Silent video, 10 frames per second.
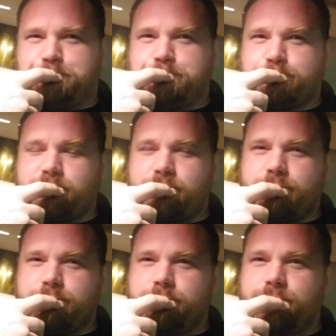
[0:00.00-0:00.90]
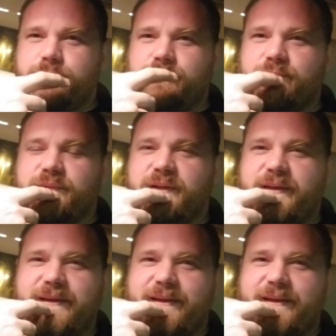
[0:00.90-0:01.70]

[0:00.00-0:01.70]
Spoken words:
Nothing is said.